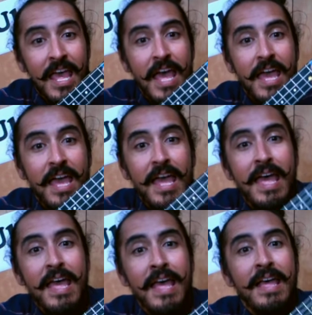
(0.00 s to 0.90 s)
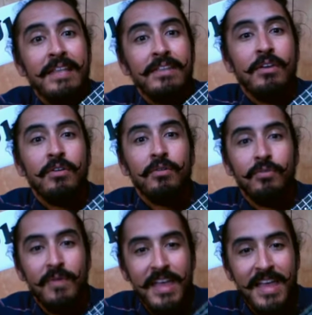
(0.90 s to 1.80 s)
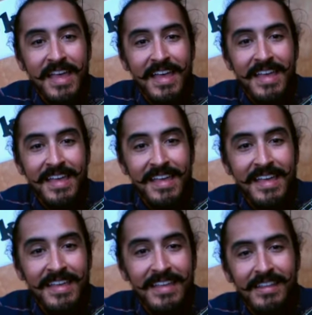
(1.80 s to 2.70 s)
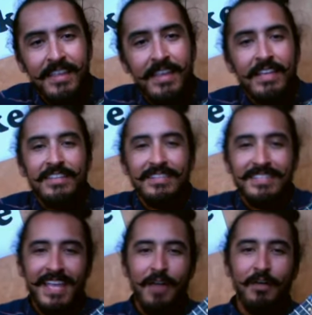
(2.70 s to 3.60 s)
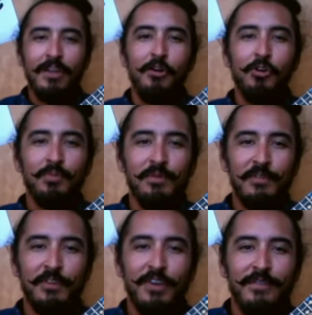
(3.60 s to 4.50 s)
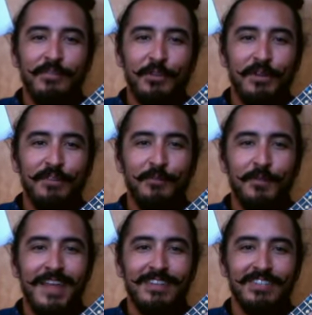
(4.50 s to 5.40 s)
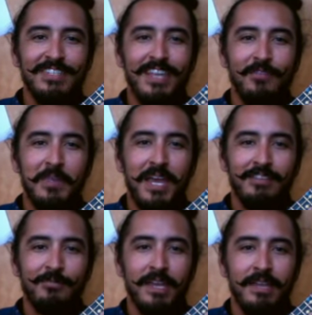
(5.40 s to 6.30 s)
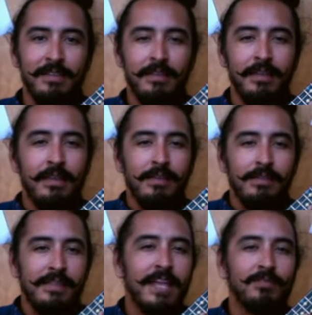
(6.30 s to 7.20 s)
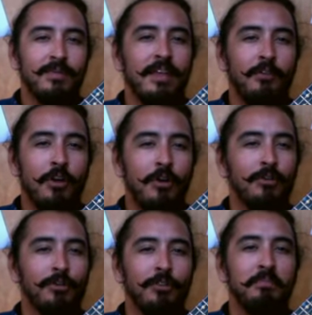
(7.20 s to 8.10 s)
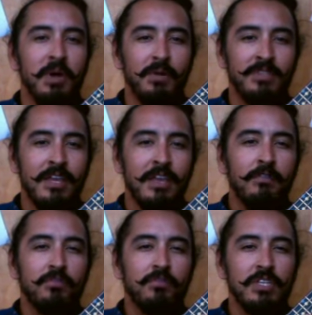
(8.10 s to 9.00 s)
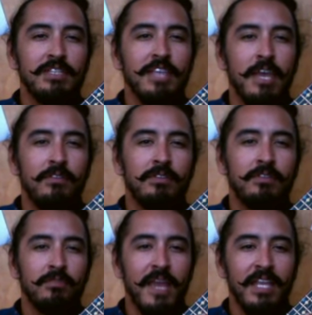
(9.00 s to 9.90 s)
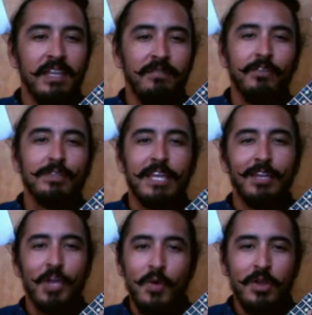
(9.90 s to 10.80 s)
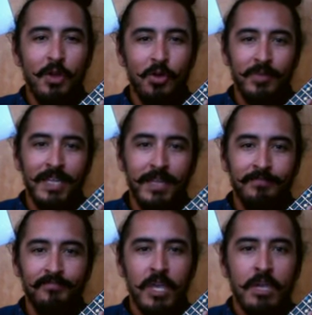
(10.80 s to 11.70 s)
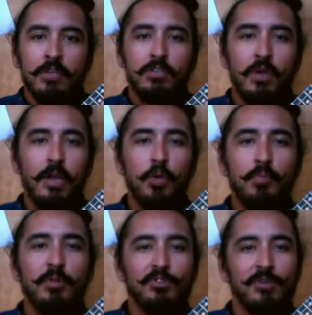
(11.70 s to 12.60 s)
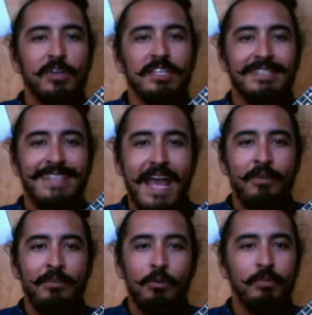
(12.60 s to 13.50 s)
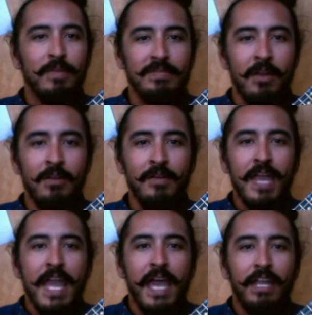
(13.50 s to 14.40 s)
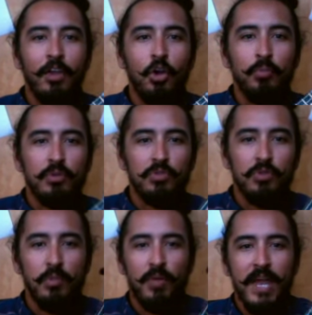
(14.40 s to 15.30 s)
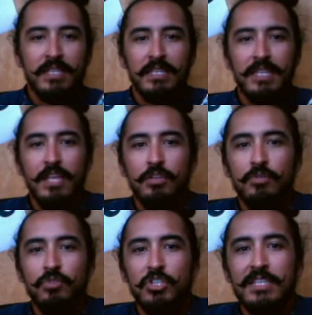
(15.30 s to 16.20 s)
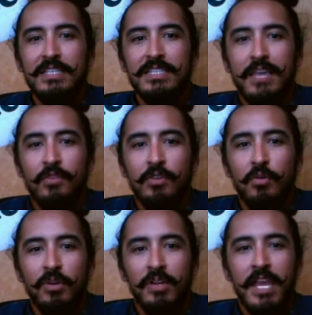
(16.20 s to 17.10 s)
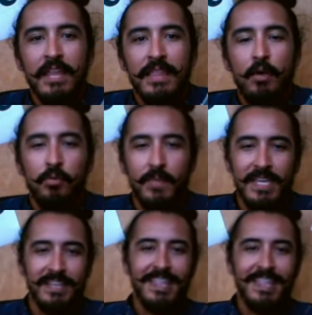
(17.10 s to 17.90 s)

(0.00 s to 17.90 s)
and red. Do you see how at home you feel after going from that G7 back to red? That's what I've heard the most. From G7 to red, it feels like going home again. So I hope you enjoy this down homey song, and I hope you enjoy practicing that new G7 chord that will make it